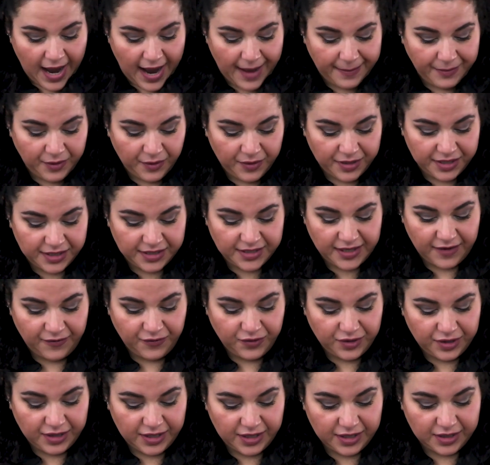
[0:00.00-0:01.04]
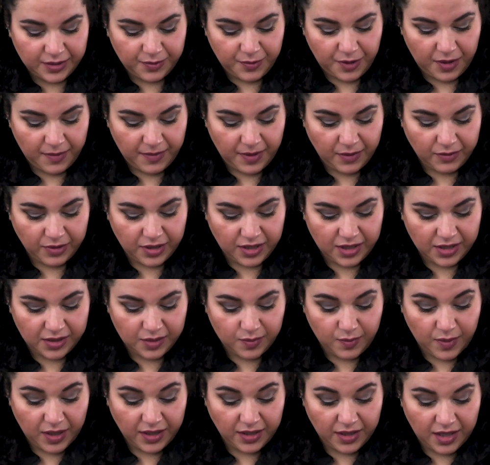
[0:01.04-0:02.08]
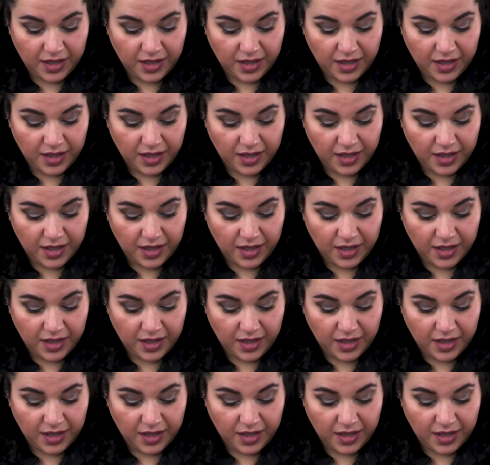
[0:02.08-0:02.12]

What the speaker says: I'm going to definitely experiment with these mug